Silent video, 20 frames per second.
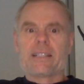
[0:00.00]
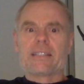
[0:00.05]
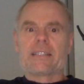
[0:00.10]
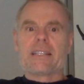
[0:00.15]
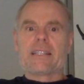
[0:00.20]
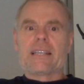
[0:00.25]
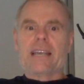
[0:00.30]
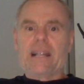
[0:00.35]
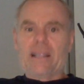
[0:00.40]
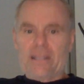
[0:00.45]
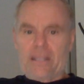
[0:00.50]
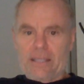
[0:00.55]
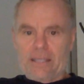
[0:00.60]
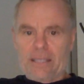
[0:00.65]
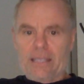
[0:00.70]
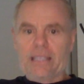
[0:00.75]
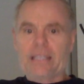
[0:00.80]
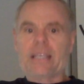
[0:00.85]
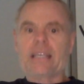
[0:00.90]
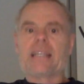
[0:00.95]
to yell at the
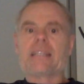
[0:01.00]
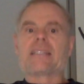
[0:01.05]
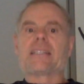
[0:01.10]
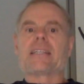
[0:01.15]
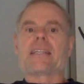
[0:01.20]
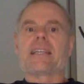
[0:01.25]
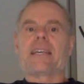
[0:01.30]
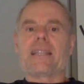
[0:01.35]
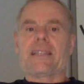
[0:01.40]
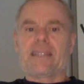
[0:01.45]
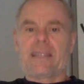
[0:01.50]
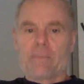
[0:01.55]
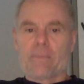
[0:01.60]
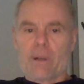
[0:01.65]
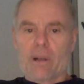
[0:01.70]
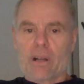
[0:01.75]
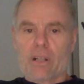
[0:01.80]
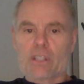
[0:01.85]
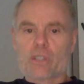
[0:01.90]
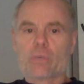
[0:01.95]
kids and get them
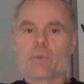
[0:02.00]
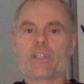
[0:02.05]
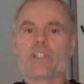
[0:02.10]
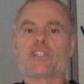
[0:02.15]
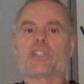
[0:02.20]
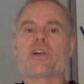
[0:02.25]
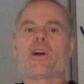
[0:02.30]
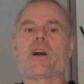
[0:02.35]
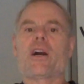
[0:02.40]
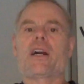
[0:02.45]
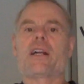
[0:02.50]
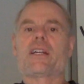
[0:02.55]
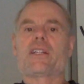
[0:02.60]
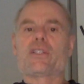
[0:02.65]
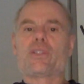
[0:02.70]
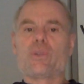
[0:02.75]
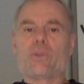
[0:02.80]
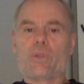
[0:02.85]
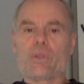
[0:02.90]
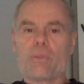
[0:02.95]
on, switched on, and
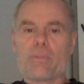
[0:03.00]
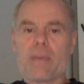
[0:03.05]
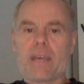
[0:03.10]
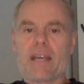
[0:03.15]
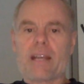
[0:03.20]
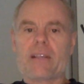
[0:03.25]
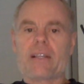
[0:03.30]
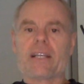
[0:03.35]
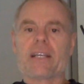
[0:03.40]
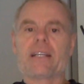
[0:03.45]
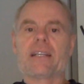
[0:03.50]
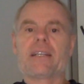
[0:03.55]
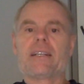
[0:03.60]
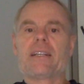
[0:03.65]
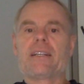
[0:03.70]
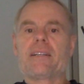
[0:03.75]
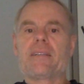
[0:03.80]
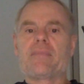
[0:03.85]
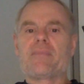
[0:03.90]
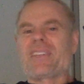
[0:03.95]
do like,
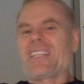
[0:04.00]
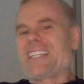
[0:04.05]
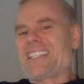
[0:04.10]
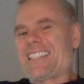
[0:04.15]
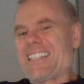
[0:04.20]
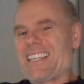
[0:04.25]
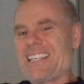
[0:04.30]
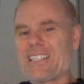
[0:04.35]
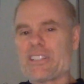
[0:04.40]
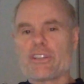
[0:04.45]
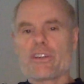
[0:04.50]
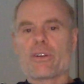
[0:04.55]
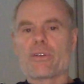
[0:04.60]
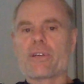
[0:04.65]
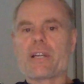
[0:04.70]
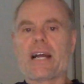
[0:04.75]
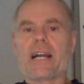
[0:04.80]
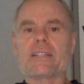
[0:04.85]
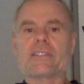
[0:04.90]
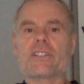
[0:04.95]
it's easier
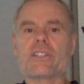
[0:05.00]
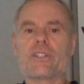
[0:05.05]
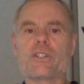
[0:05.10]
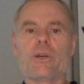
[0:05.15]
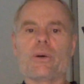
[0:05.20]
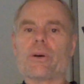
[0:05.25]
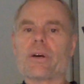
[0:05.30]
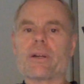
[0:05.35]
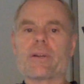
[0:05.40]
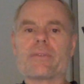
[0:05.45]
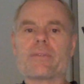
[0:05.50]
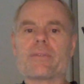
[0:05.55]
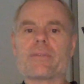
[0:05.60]
not to do it,